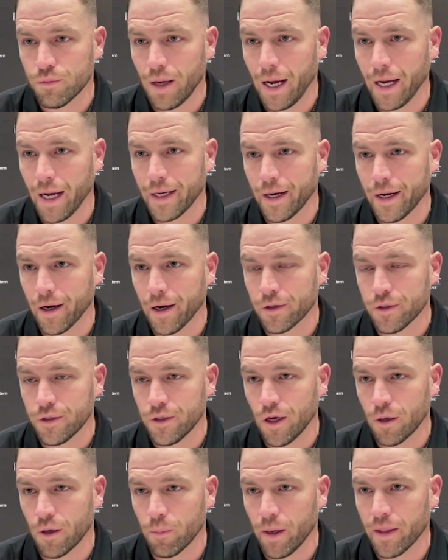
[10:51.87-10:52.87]
high character
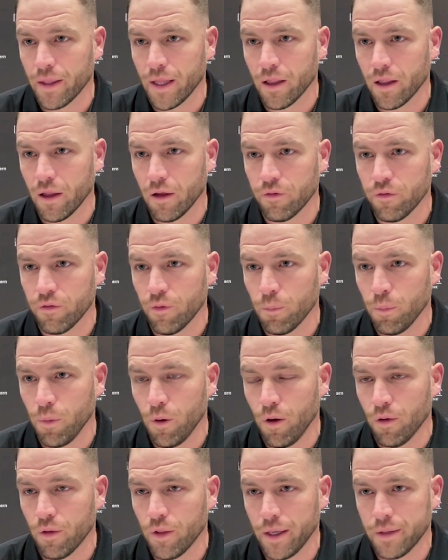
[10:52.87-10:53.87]
young men that love
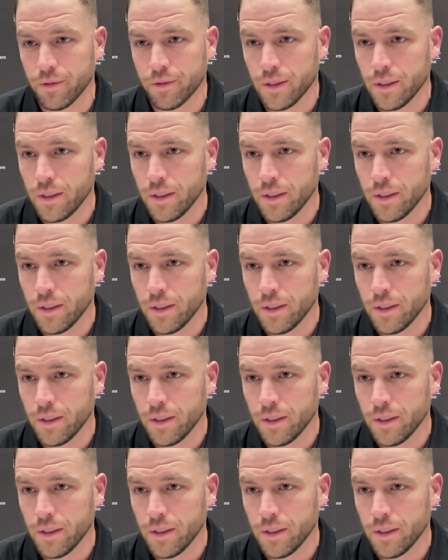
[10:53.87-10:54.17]
football, that,